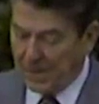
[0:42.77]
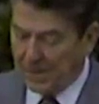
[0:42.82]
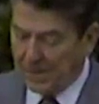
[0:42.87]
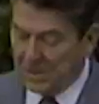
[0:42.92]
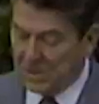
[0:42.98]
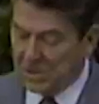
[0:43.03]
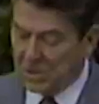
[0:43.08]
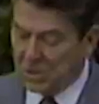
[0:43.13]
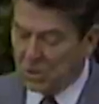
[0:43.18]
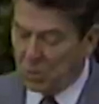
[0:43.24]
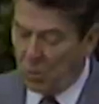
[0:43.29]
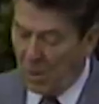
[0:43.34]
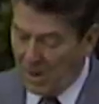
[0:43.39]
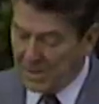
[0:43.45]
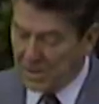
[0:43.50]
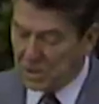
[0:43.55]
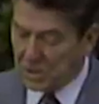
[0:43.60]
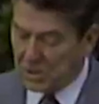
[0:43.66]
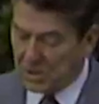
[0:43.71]
This is
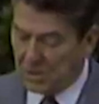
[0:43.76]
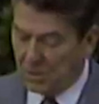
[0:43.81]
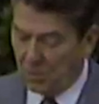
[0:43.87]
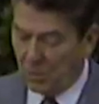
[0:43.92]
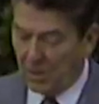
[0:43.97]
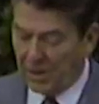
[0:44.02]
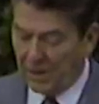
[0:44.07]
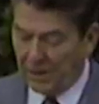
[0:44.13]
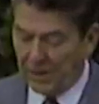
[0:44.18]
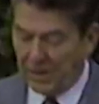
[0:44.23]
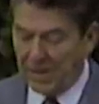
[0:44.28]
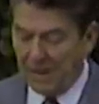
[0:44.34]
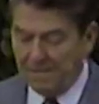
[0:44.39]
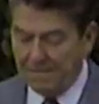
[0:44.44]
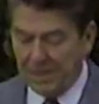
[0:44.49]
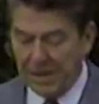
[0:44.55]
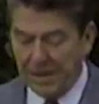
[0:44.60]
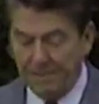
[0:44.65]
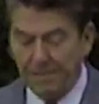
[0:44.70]
twice what other
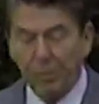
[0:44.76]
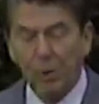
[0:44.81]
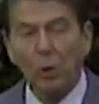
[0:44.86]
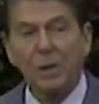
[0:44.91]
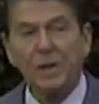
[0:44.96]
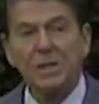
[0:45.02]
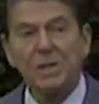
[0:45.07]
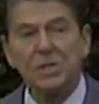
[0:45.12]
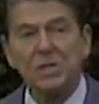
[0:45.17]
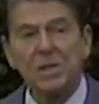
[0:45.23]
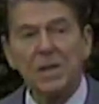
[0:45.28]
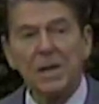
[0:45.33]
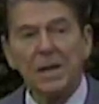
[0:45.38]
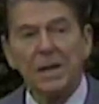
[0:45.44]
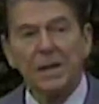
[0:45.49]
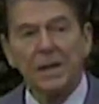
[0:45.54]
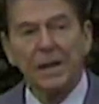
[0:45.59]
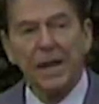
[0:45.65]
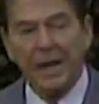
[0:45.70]
government employees
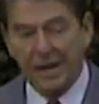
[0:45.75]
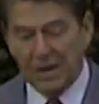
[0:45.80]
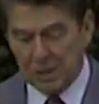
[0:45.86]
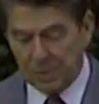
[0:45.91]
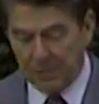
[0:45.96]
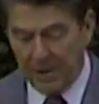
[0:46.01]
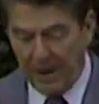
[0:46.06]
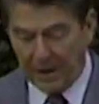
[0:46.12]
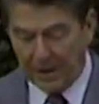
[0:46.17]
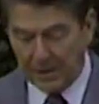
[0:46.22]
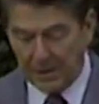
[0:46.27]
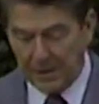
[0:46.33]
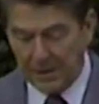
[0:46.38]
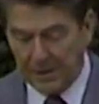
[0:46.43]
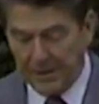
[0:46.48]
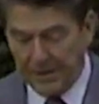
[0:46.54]
can expect.